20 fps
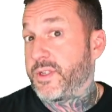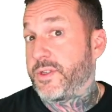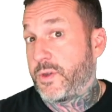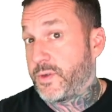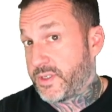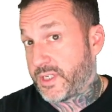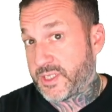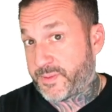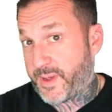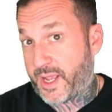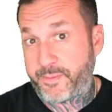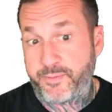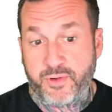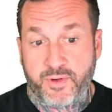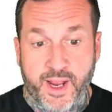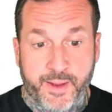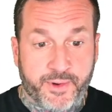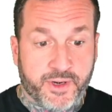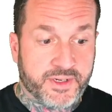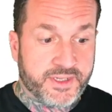you suspect
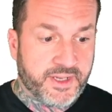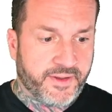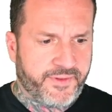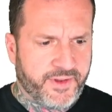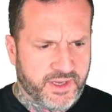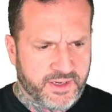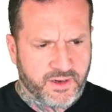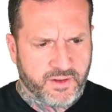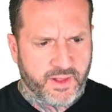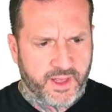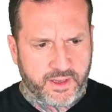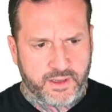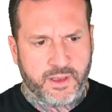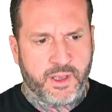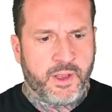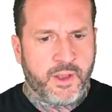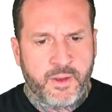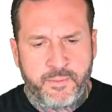parameter sniffing and you're like